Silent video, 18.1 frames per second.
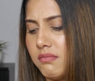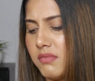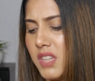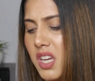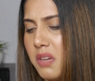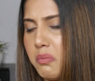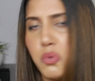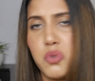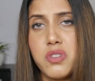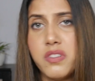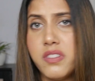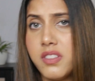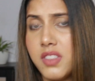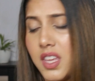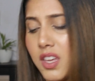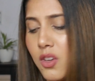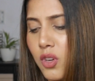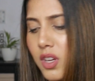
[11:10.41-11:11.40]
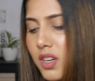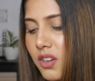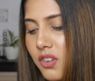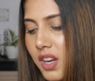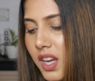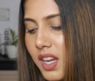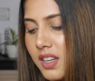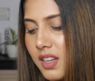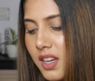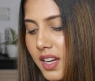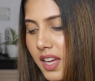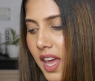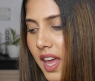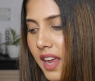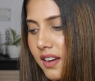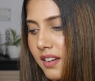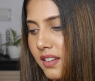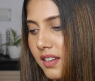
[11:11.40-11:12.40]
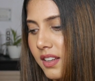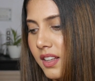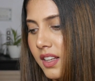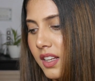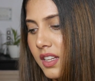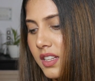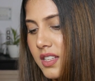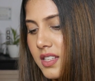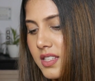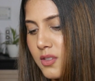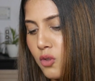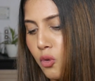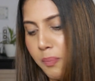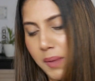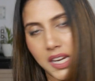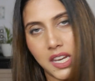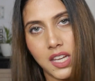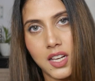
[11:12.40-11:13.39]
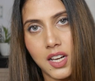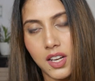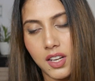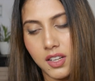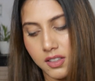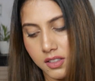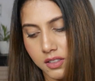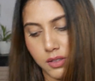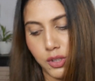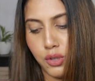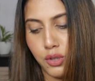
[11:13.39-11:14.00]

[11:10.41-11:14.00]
Yeah, most of the thing you can create, again, so many color